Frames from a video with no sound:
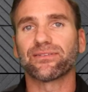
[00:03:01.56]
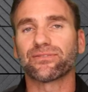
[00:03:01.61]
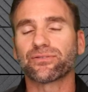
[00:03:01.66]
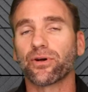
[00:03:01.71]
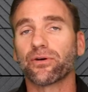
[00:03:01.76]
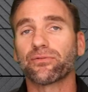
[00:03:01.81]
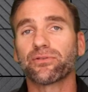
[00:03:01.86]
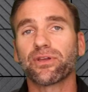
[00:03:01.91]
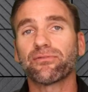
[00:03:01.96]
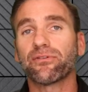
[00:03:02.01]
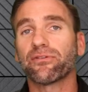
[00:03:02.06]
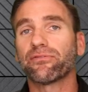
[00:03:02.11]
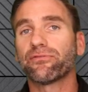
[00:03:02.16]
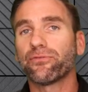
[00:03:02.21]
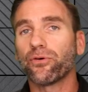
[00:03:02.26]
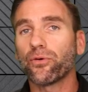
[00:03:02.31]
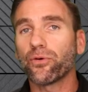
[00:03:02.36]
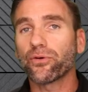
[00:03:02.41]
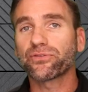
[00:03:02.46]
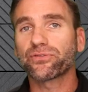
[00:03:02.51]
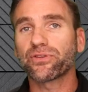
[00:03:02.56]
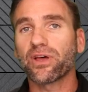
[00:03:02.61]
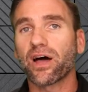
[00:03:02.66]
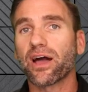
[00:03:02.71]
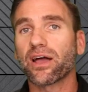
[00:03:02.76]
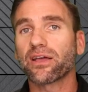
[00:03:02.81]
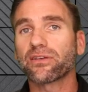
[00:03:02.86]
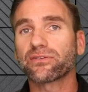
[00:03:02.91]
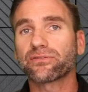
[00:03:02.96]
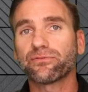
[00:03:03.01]
So if you have a
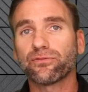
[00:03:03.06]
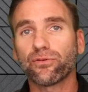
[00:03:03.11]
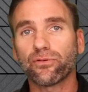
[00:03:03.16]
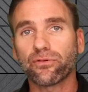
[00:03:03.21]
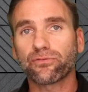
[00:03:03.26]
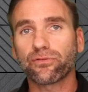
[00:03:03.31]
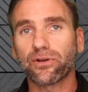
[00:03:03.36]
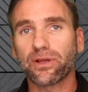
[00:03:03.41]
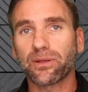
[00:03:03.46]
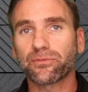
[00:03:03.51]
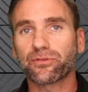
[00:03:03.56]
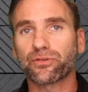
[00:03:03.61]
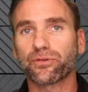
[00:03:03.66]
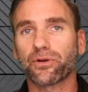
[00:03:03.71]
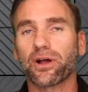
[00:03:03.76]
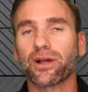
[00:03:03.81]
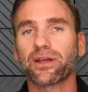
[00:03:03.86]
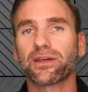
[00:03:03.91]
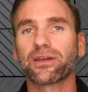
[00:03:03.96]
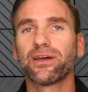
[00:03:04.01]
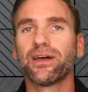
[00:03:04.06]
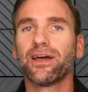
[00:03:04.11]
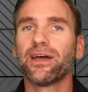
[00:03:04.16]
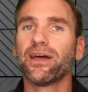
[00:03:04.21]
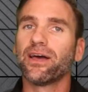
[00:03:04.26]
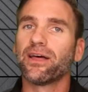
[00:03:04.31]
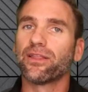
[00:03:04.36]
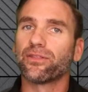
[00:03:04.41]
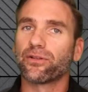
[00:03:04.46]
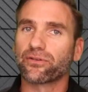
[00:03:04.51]
full-size, full-frame truck,
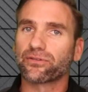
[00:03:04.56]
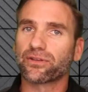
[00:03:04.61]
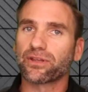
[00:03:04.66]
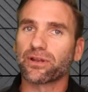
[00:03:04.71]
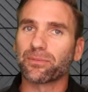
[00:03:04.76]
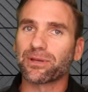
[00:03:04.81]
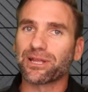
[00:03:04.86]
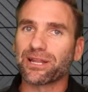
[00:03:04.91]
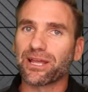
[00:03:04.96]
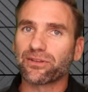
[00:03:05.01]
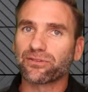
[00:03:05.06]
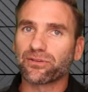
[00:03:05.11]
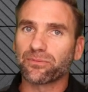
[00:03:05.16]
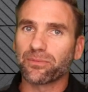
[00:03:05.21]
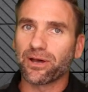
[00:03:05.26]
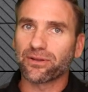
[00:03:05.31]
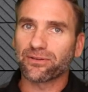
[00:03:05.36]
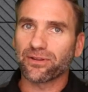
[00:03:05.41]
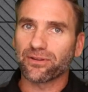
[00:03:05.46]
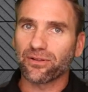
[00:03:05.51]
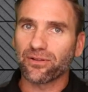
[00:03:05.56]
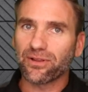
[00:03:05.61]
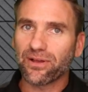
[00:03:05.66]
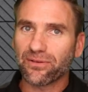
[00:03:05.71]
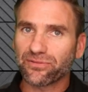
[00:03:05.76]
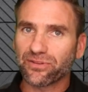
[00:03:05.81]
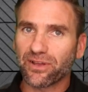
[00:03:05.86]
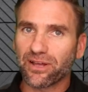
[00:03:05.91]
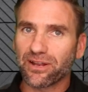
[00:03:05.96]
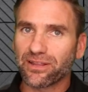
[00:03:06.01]
there's going to be an engine mount on the
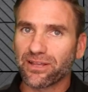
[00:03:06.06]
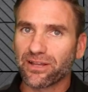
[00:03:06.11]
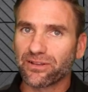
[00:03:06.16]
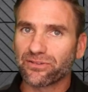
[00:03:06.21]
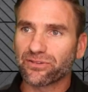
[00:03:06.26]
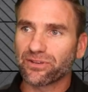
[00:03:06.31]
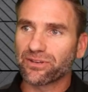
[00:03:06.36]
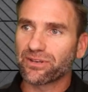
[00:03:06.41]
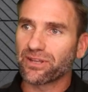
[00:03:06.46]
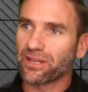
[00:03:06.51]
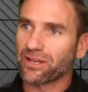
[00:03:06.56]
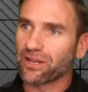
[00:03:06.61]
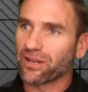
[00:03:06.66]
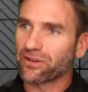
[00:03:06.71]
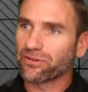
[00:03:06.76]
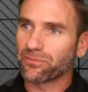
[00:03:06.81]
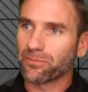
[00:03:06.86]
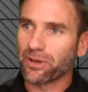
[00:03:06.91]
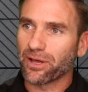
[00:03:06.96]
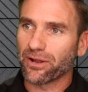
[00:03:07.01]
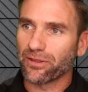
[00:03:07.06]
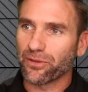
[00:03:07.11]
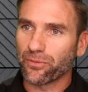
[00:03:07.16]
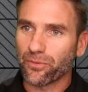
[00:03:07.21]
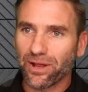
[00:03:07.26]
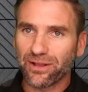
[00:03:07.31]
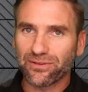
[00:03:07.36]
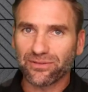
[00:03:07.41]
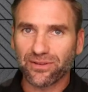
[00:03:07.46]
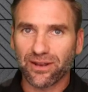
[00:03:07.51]
left side of the engine, an engine mount on the
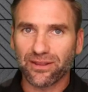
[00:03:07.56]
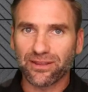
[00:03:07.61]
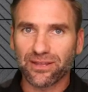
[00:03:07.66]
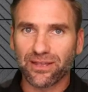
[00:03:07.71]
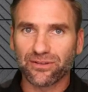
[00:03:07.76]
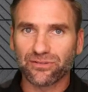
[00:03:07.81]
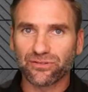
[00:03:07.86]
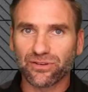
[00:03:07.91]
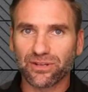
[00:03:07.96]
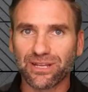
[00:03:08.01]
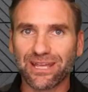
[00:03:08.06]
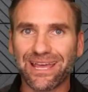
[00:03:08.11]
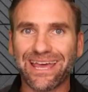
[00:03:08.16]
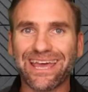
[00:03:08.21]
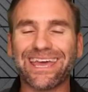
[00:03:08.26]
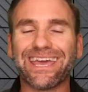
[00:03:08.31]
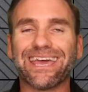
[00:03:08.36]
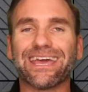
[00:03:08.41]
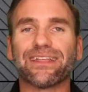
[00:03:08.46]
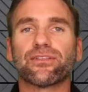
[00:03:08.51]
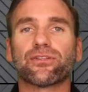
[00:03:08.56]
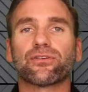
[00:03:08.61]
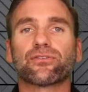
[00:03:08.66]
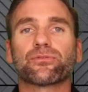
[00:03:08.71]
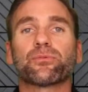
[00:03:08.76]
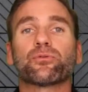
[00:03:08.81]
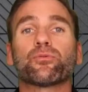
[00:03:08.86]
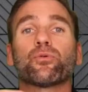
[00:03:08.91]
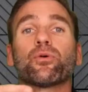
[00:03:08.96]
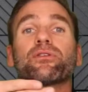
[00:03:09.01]
right side of the engine, and then there's
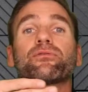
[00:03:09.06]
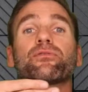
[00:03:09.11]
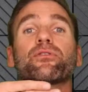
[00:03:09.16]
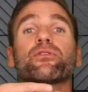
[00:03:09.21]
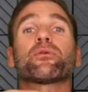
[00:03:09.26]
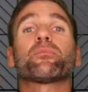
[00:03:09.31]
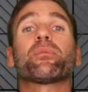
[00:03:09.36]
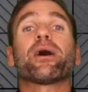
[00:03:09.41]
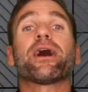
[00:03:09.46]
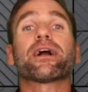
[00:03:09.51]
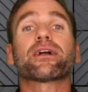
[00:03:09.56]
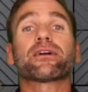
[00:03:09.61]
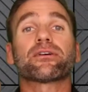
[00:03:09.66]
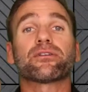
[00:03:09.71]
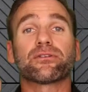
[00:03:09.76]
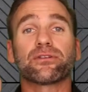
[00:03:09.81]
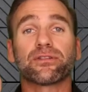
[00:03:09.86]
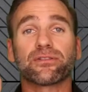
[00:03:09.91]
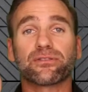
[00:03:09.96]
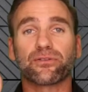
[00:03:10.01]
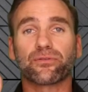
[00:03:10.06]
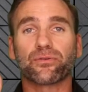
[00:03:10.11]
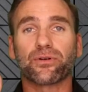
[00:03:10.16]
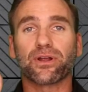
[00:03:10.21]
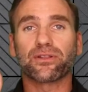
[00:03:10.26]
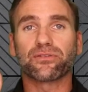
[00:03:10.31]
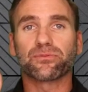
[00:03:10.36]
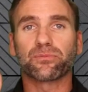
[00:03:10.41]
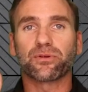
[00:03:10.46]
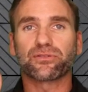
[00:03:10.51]
going to be one further back underneath the
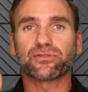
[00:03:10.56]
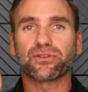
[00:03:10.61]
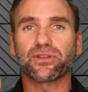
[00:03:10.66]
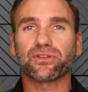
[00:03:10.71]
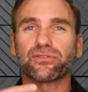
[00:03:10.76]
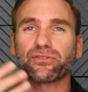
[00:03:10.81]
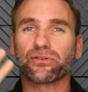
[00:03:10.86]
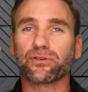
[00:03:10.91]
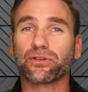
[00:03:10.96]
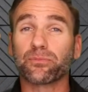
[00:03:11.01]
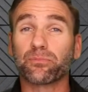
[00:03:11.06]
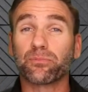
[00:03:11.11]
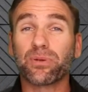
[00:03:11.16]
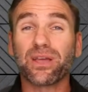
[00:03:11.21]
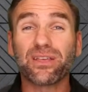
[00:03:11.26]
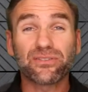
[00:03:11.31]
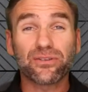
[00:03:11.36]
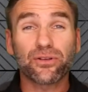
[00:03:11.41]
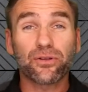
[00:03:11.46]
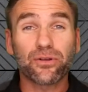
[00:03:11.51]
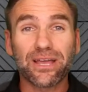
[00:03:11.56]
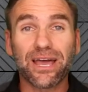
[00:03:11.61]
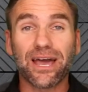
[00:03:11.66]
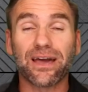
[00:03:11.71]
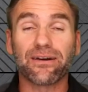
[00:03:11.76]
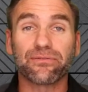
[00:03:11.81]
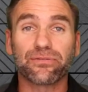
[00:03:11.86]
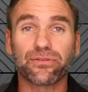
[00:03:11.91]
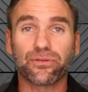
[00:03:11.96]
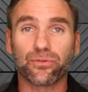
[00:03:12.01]
transmission. So you basically
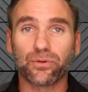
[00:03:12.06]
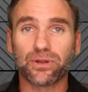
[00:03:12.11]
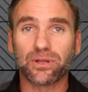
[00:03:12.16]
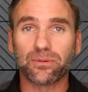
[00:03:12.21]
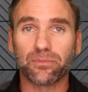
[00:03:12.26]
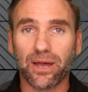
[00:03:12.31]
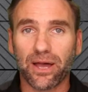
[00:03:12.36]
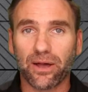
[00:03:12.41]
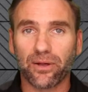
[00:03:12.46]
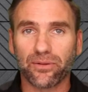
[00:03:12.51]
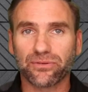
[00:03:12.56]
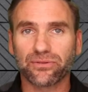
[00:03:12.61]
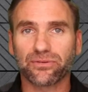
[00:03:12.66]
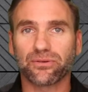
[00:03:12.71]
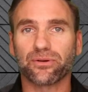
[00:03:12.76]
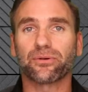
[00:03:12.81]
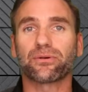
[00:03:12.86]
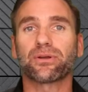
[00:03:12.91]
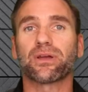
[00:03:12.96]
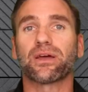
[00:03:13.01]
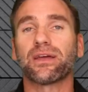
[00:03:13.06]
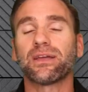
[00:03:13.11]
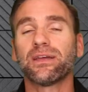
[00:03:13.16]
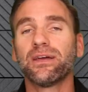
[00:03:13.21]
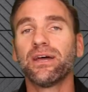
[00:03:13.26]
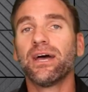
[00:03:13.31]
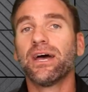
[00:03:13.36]
have three mounts, okay?